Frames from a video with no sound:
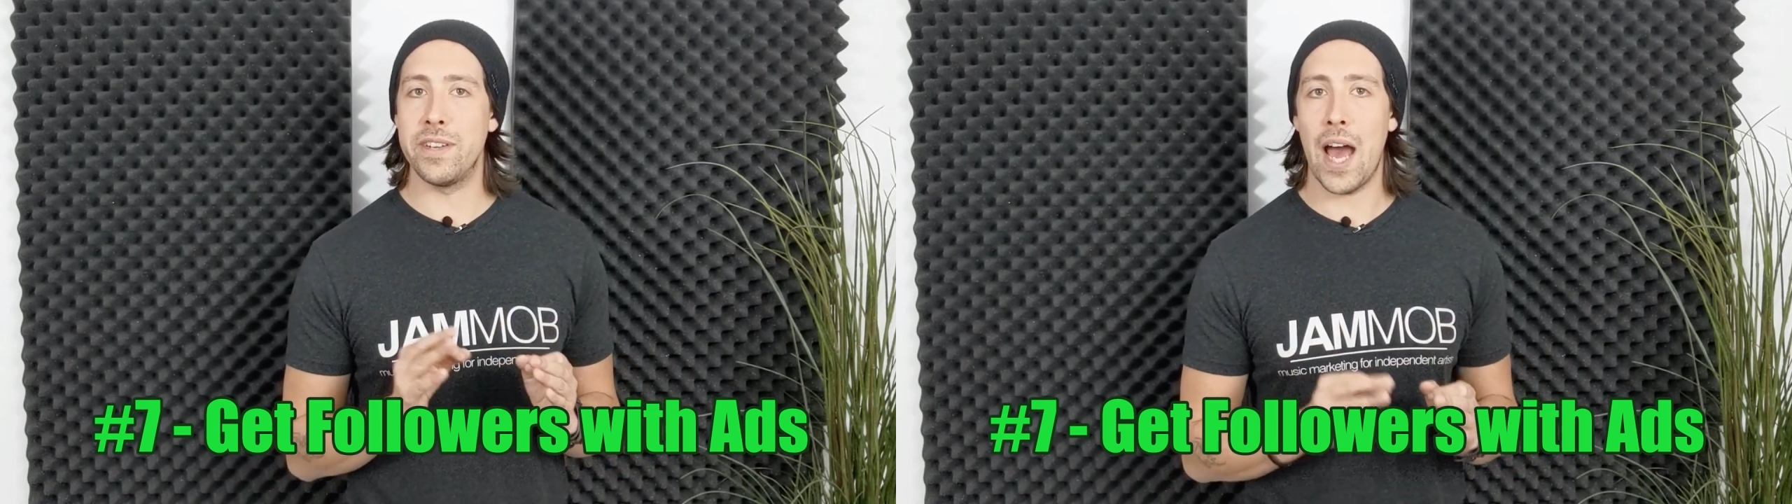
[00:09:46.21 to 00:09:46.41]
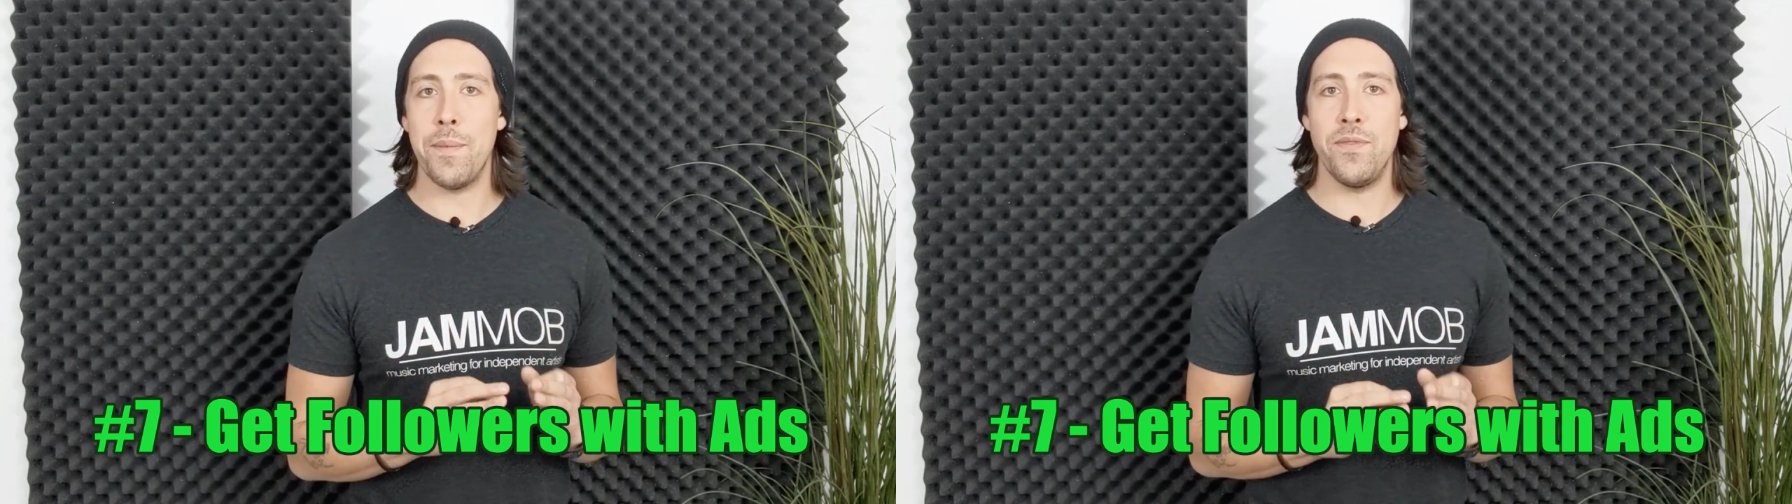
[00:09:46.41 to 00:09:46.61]

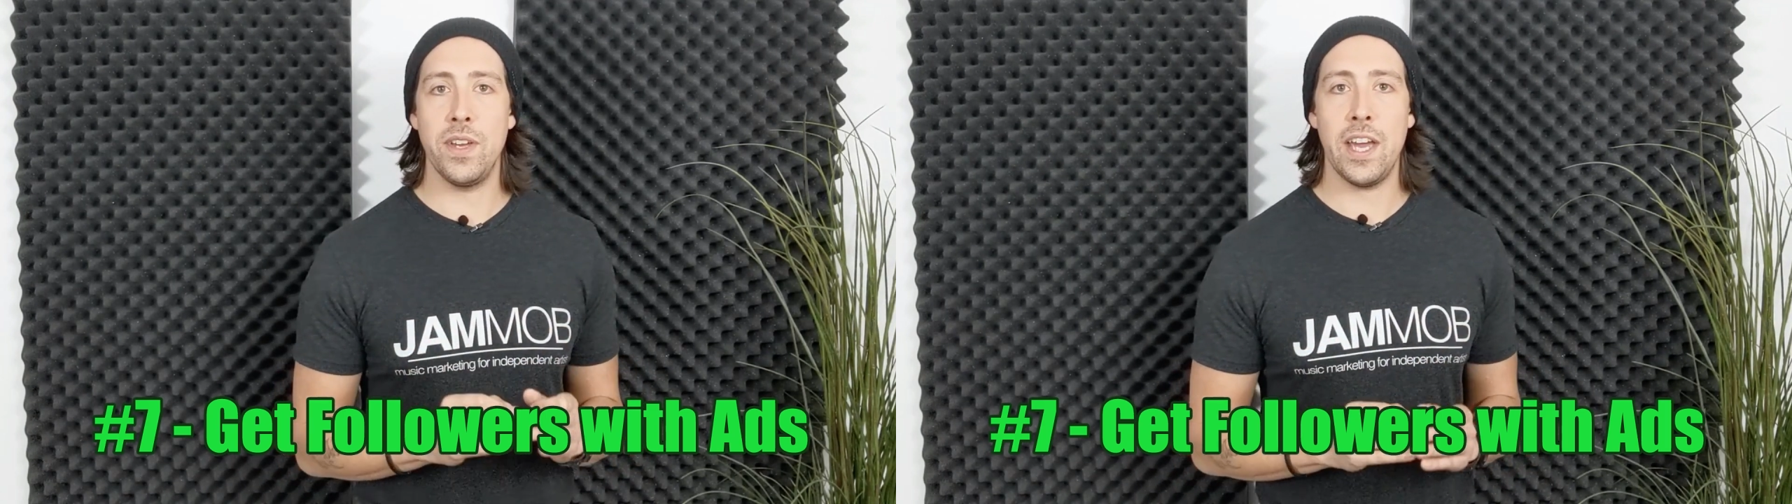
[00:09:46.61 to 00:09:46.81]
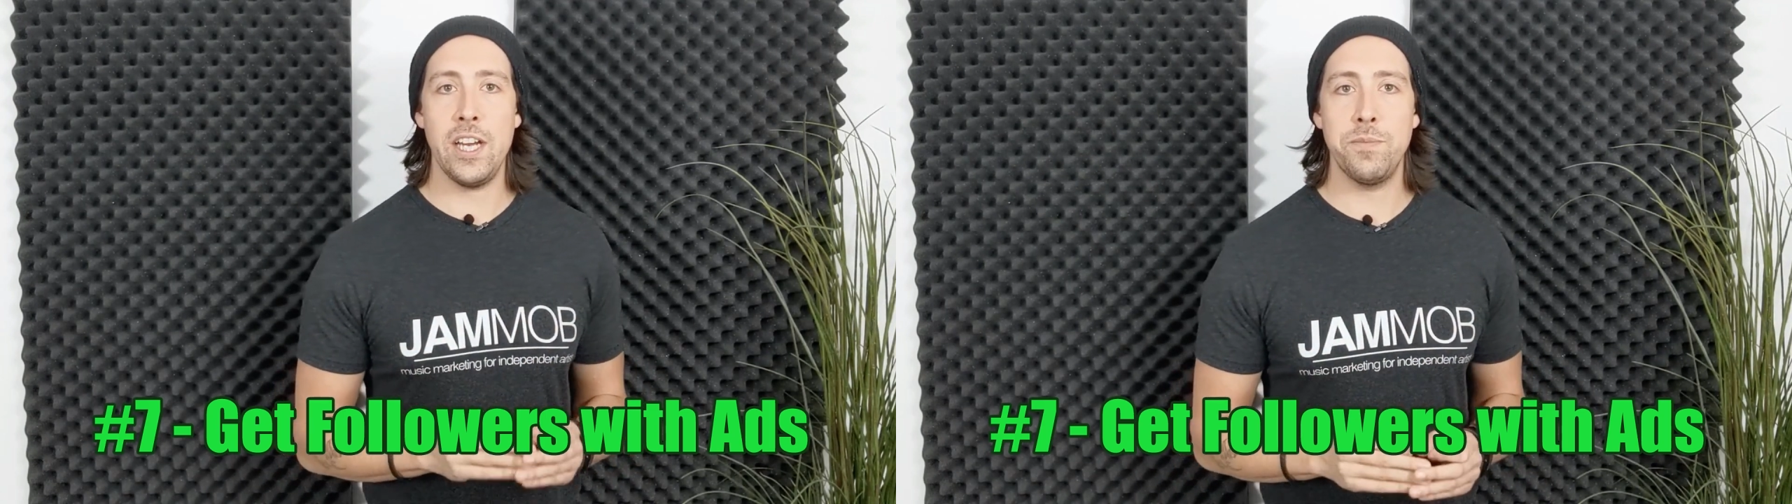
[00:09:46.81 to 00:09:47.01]
type of
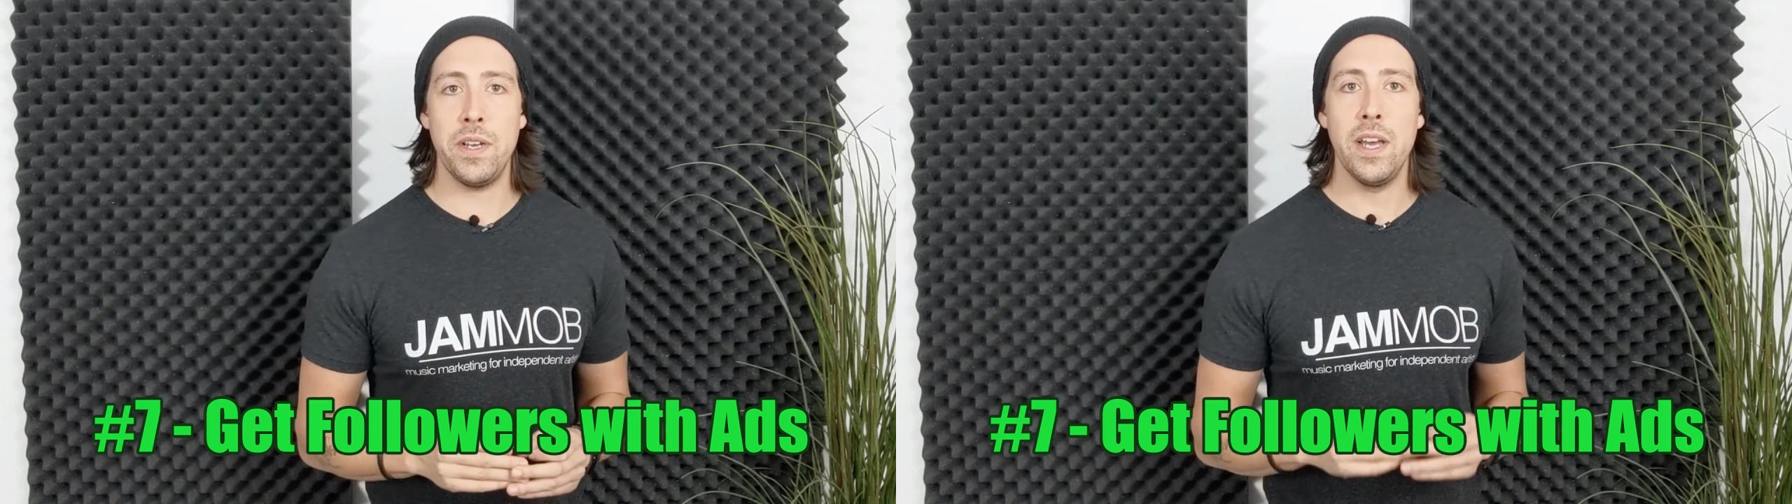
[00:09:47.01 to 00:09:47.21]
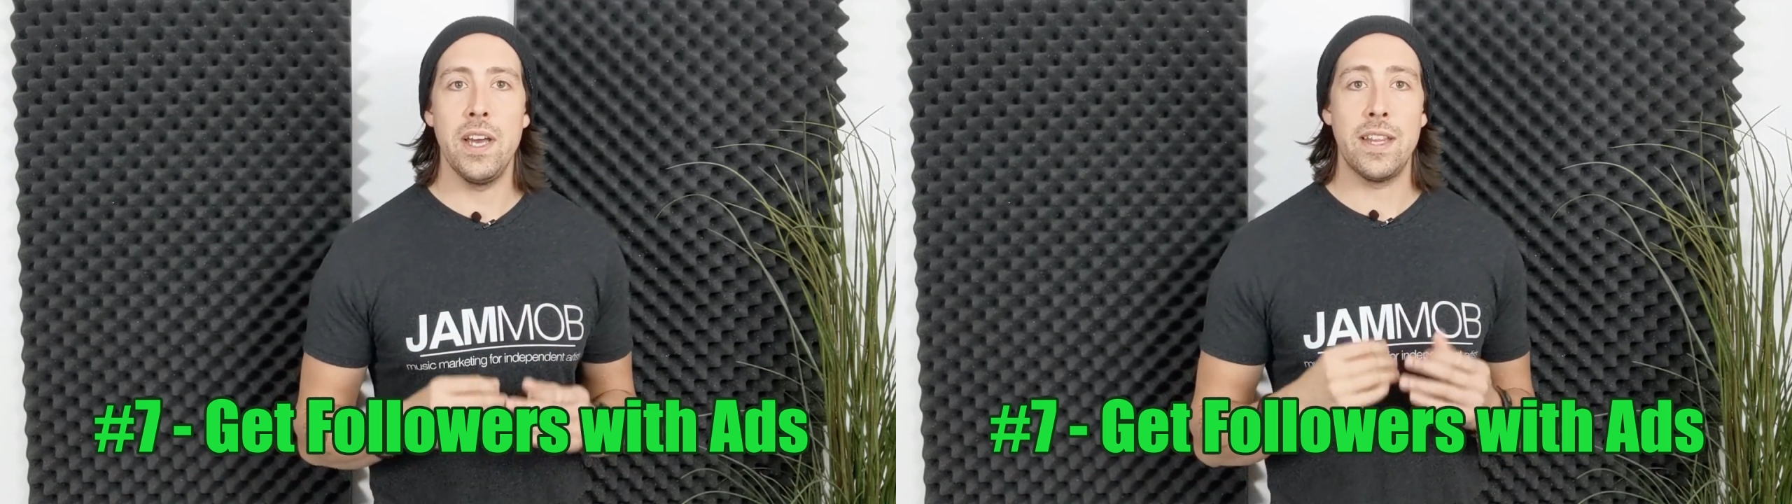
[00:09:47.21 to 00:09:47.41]

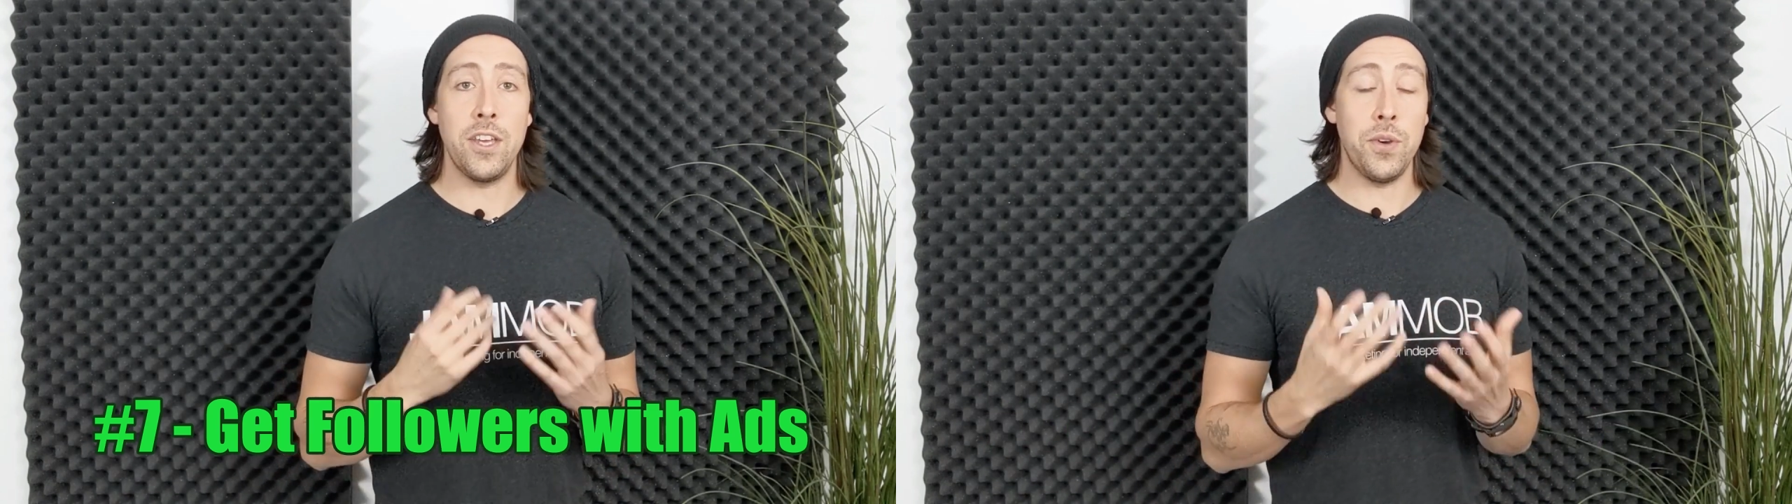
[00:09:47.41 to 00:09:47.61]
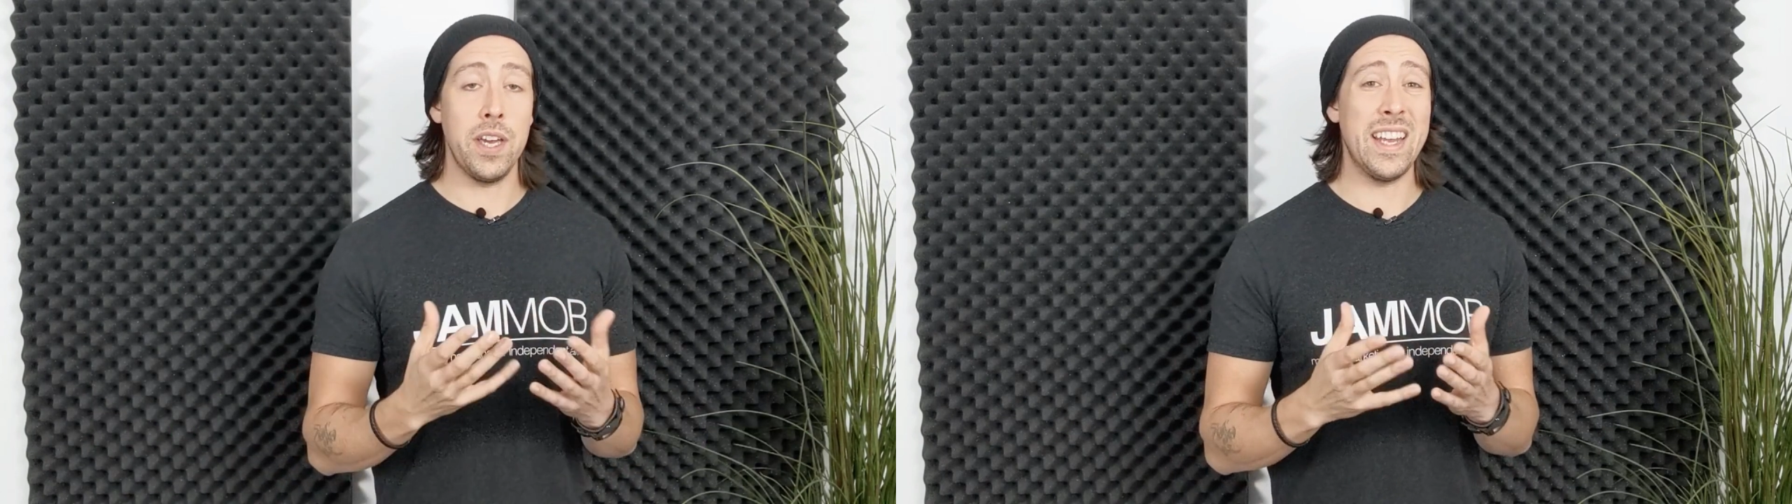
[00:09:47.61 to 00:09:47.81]
engagement
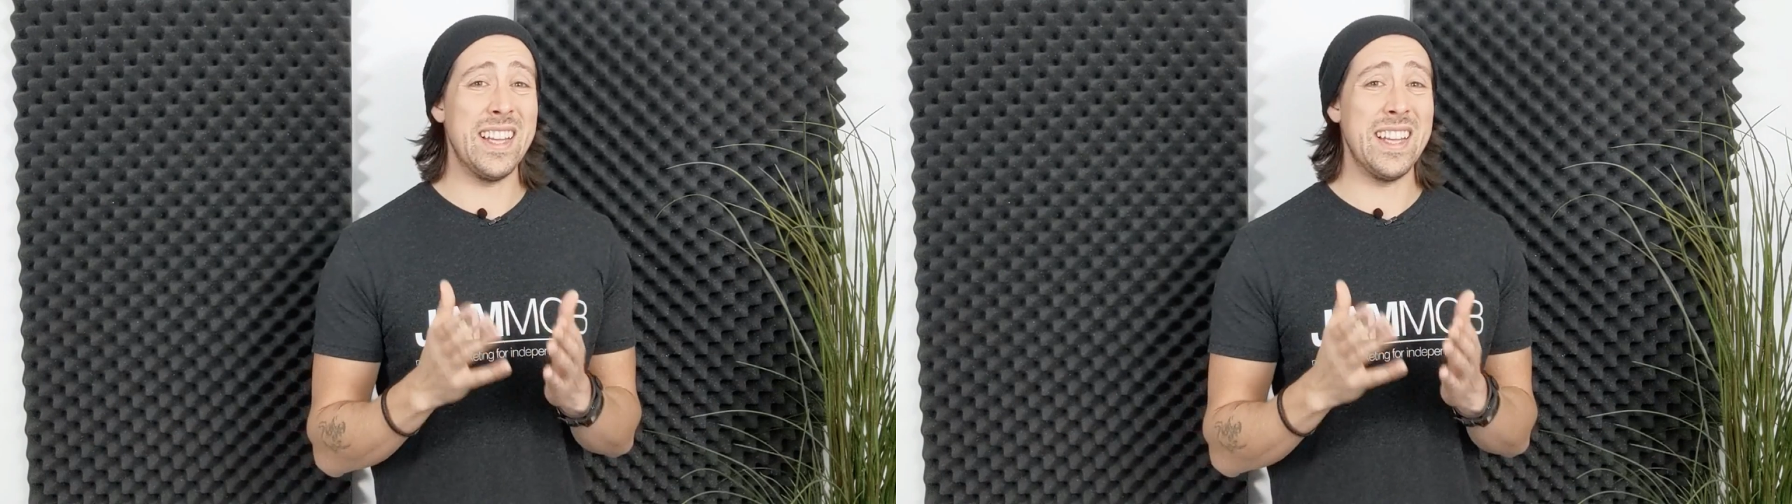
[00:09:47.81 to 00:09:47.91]
that you can get,